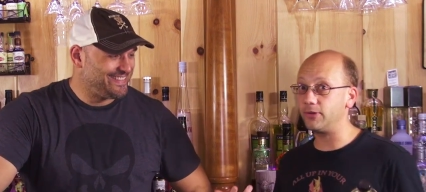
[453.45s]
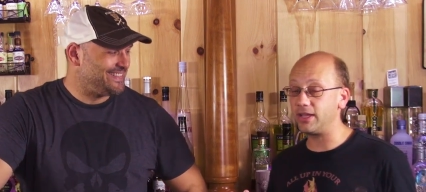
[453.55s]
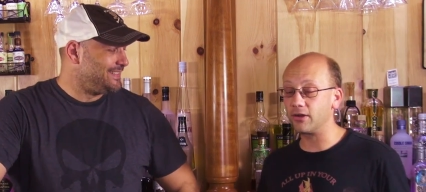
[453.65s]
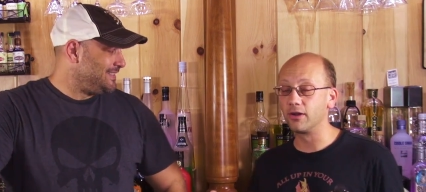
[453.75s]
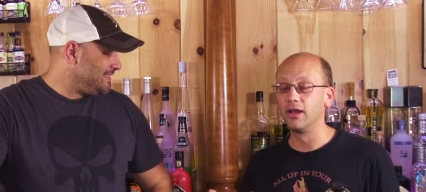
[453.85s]
Speaker 1: do
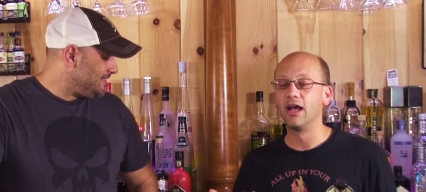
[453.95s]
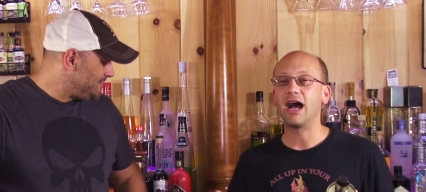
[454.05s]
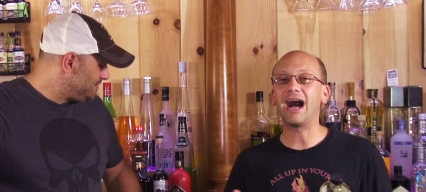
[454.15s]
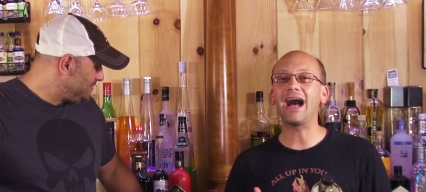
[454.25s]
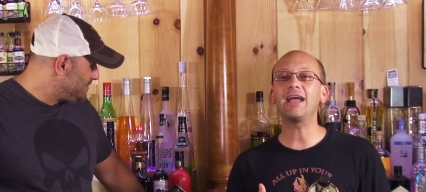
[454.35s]
here,
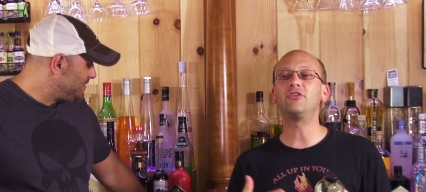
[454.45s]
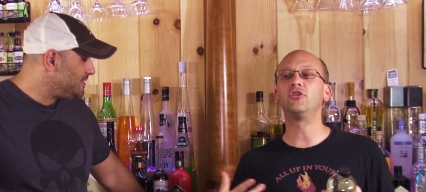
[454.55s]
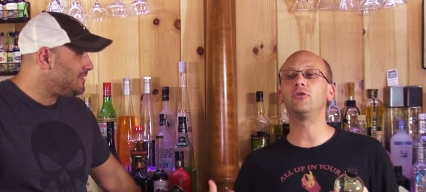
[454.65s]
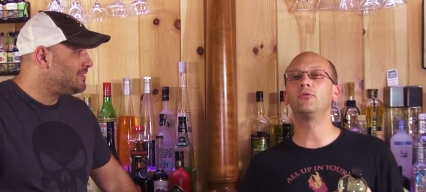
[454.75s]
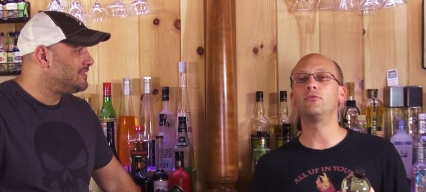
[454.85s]
I
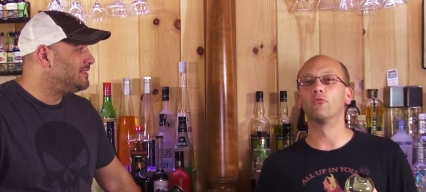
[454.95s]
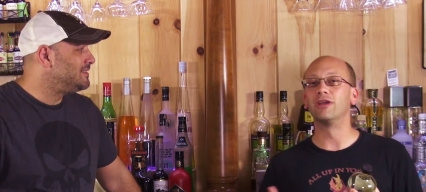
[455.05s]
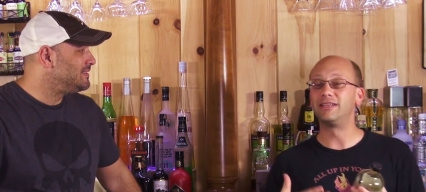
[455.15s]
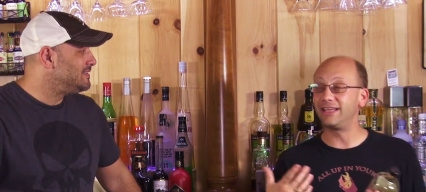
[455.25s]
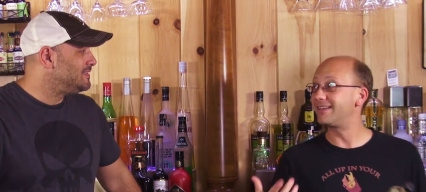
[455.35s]
do
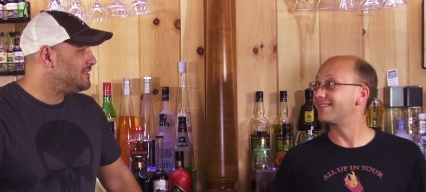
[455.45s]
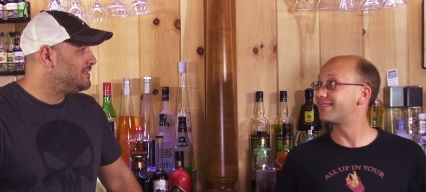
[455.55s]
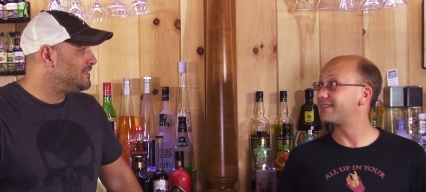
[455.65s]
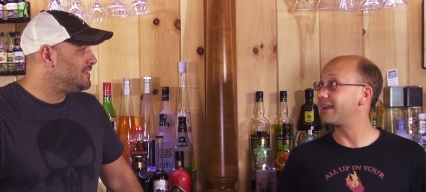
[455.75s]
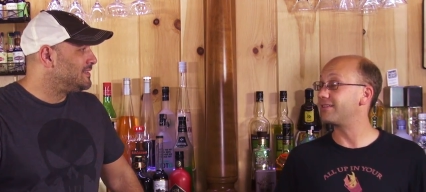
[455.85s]

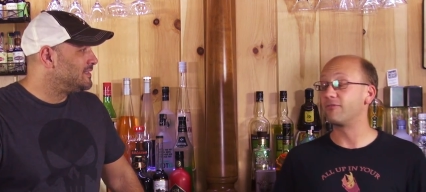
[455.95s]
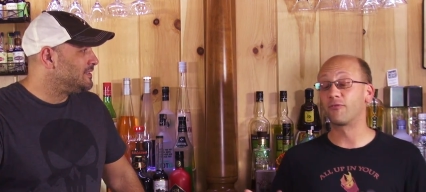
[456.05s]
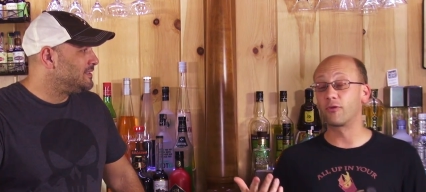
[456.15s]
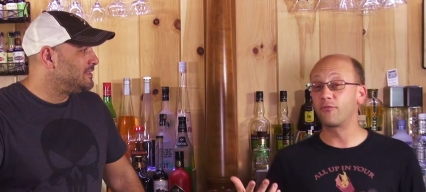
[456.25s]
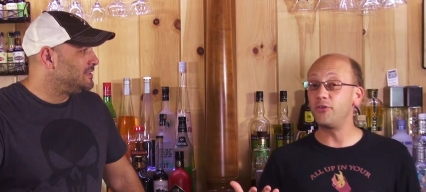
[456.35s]
ridiculous things
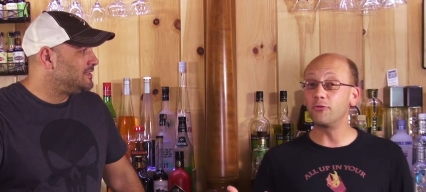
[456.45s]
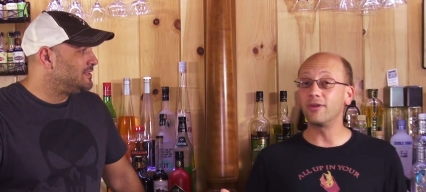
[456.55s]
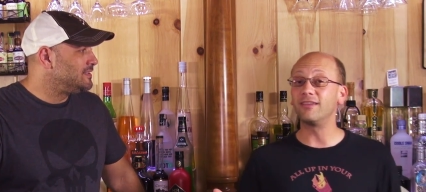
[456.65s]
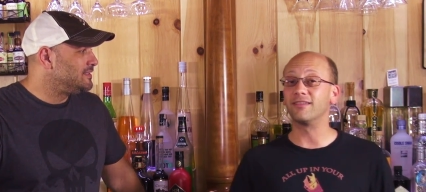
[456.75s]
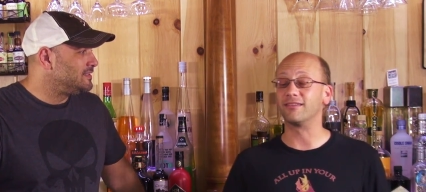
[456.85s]
for a few
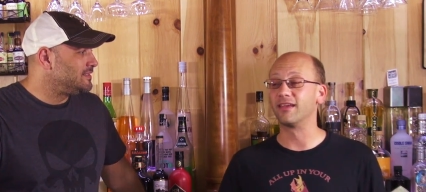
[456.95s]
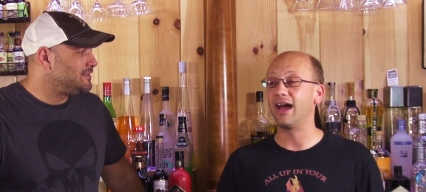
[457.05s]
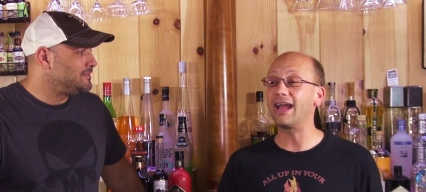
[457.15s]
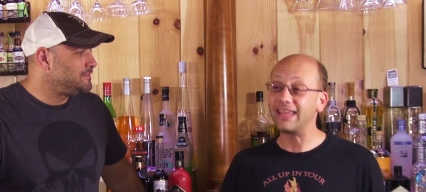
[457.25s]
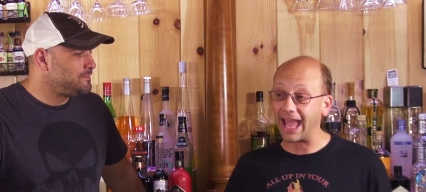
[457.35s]
reasons.
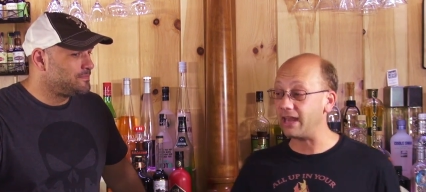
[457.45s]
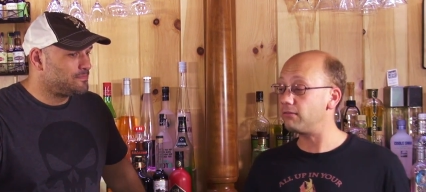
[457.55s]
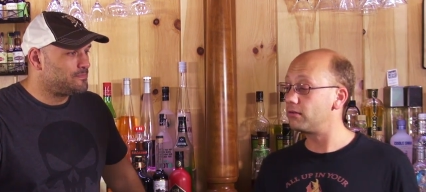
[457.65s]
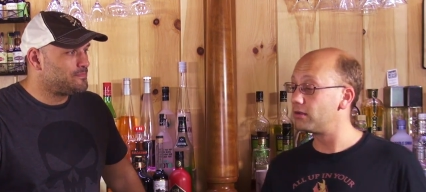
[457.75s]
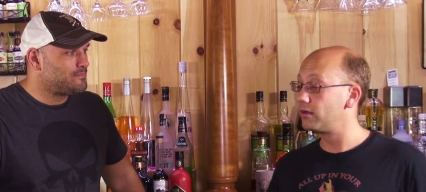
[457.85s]
I can.
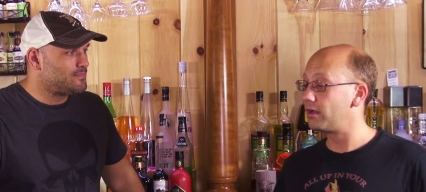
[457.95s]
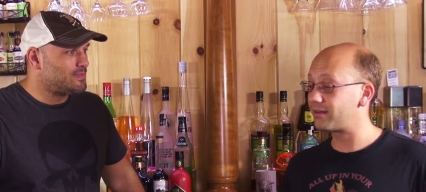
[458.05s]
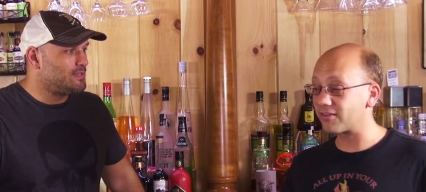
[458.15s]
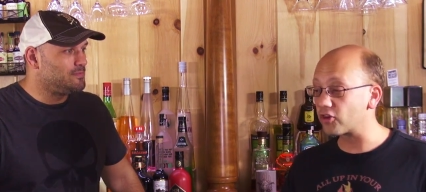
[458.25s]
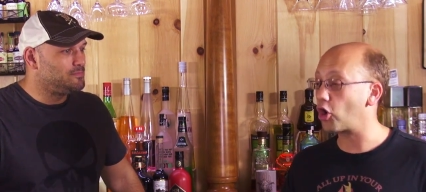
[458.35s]
It
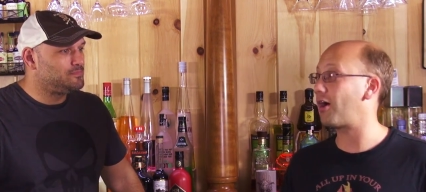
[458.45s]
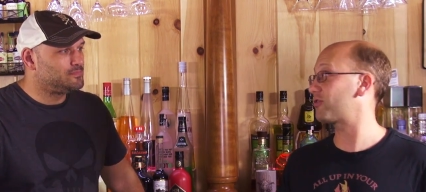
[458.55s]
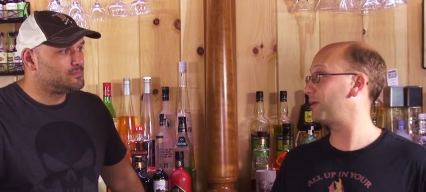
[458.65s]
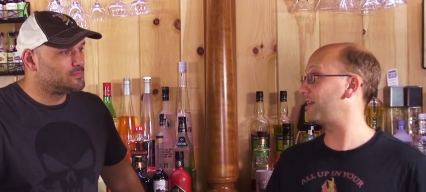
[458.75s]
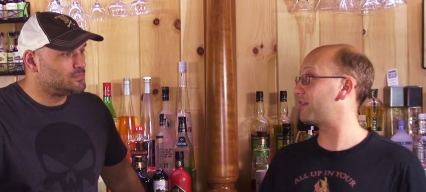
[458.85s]
doesn't
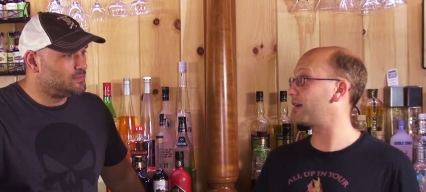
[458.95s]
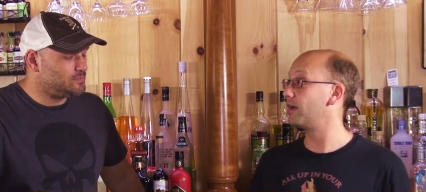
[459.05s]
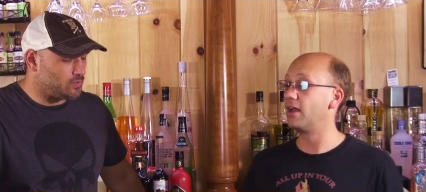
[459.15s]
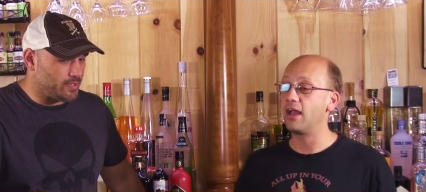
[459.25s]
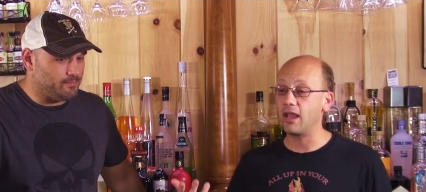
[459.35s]
cost me anything.
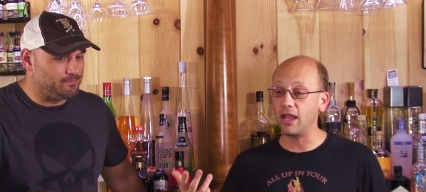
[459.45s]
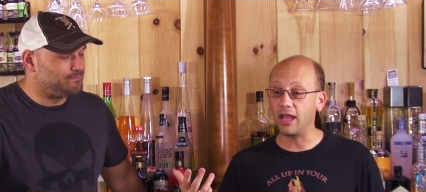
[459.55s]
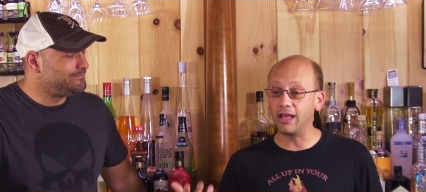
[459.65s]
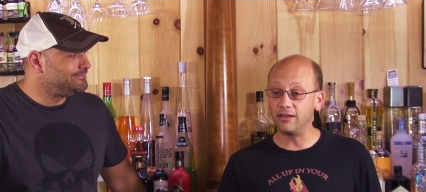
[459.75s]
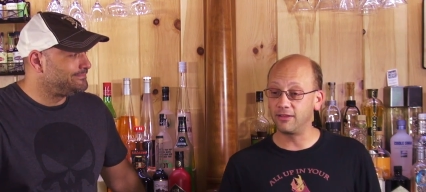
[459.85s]
Right.
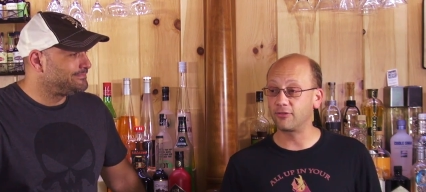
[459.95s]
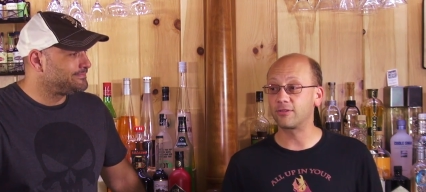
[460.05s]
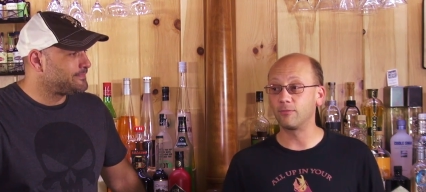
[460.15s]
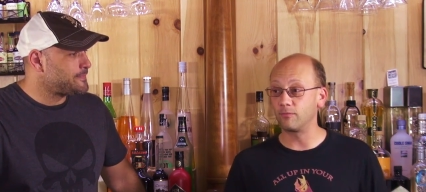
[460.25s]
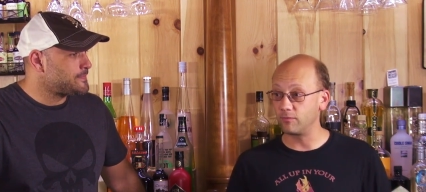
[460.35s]
And there's
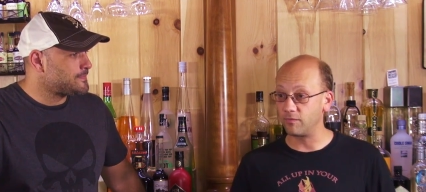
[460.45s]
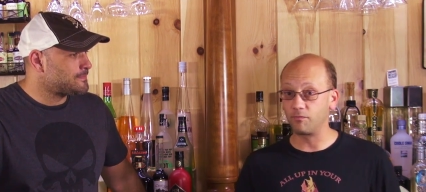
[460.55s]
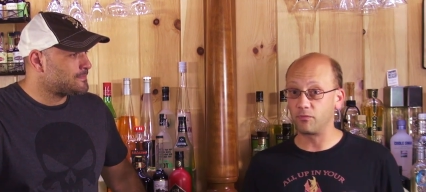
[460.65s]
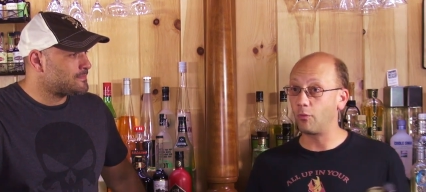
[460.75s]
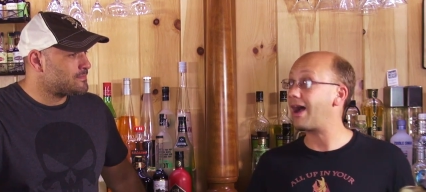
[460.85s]
some
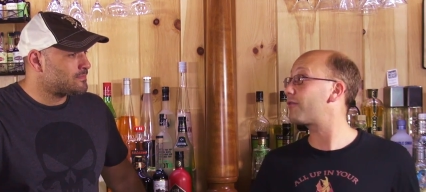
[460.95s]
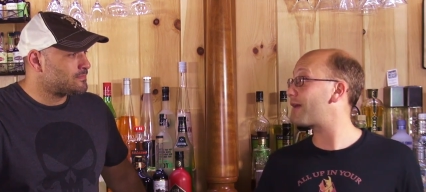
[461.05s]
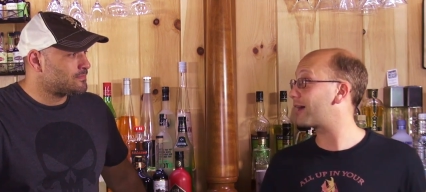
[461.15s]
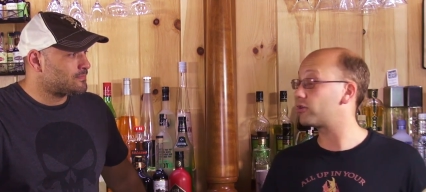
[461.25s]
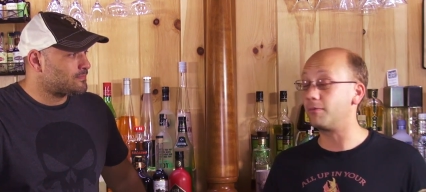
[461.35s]
wow
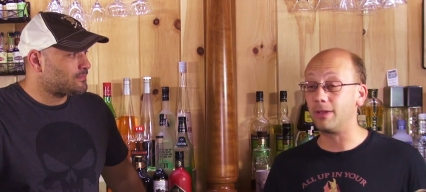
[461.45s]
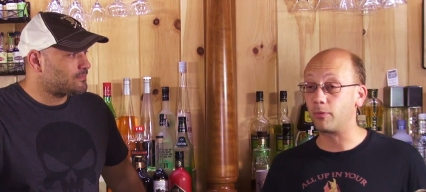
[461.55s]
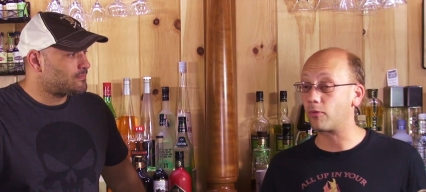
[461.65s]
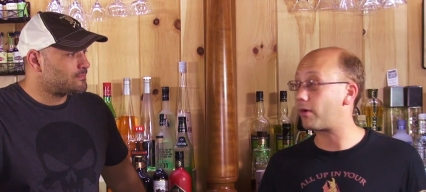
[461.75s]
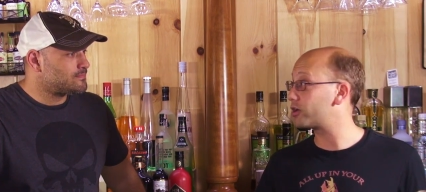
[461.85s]
factor, and
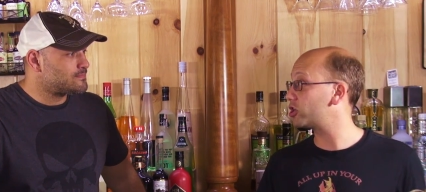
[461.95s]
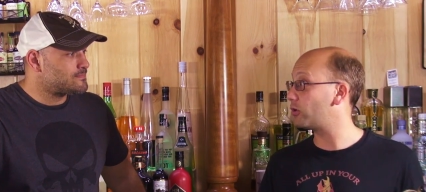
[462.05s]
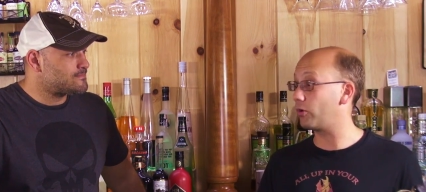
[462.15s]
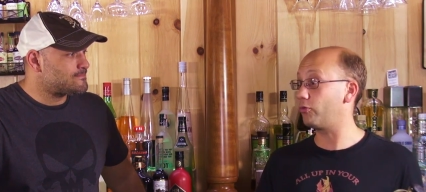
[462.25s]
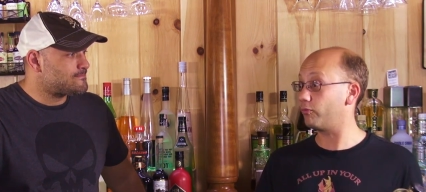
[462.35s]
people are watching
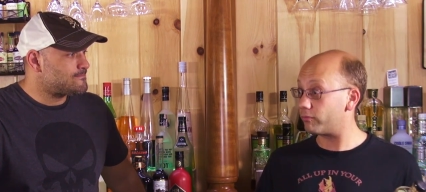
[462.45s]
going,